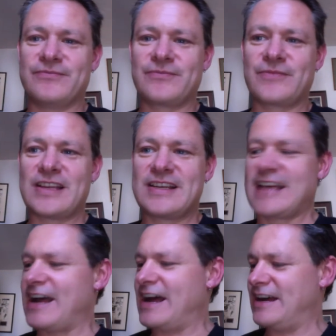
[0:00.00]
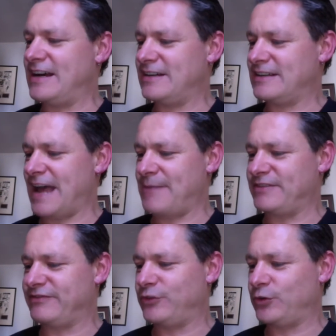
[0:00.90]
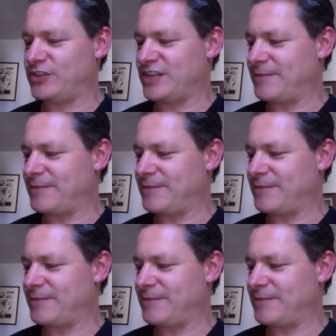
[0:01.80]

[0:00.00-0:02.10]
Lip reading: Captain Fawcett